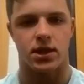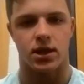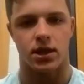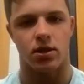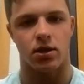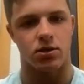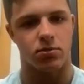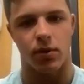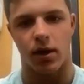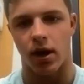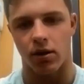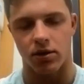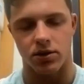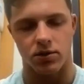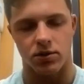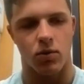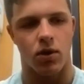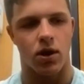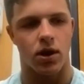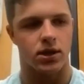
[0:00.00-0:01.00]
and Coach
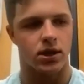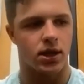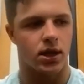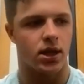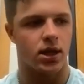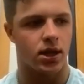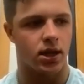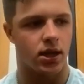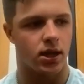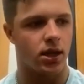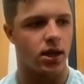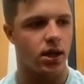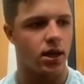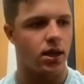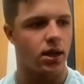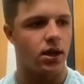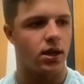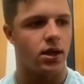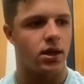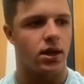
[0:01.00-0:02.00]
Bryles walked in, and
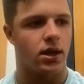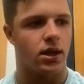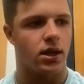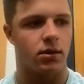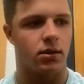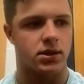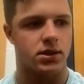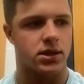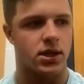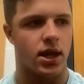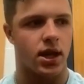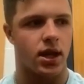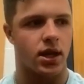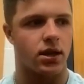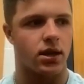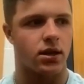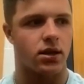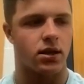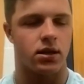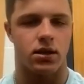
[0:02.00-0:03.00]
it was
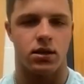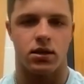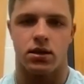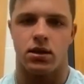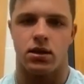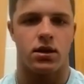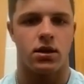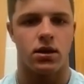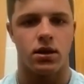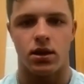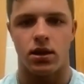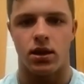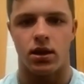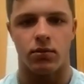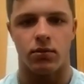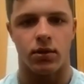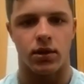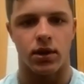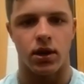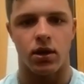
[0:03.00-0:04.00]
like,
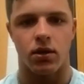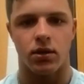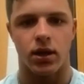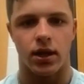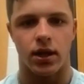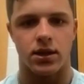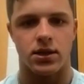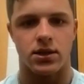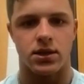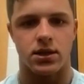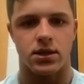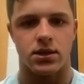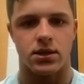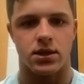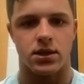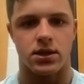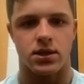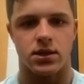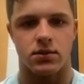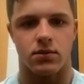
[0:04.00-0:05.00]
here we go, like this
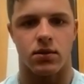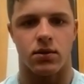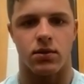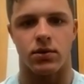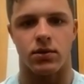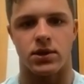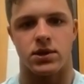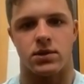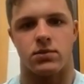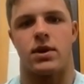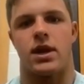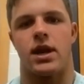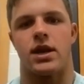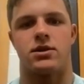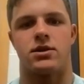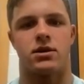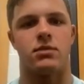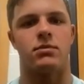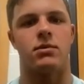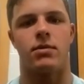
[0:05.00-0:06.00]
is what I
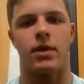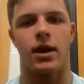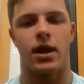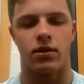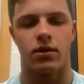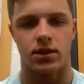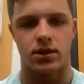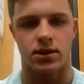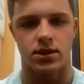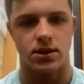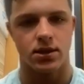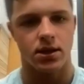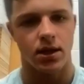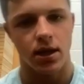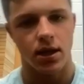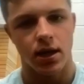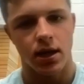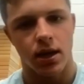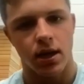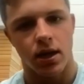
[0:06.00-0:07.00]
dream about, is
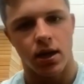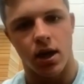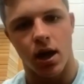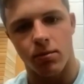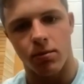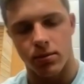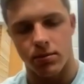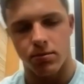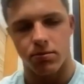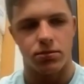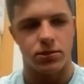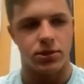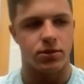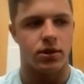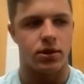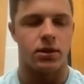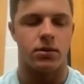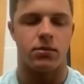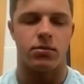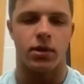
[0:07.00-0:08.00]
an
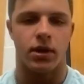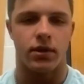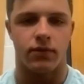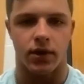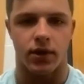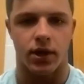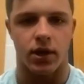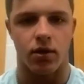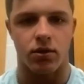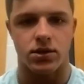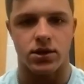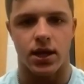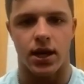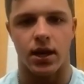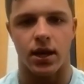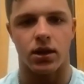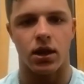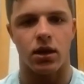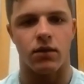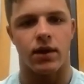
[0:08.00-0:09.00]
opportunity to play for a coach that
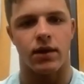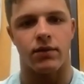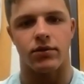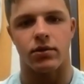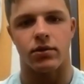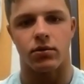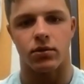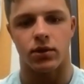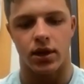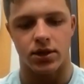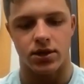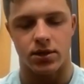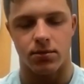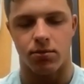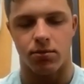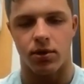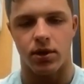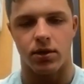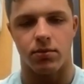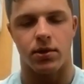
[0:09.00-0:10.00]
I love and have a good
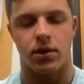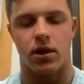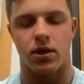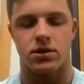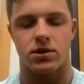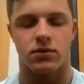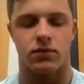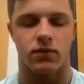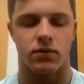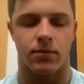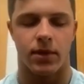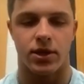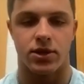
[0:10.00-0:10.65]
relationship with, but also for my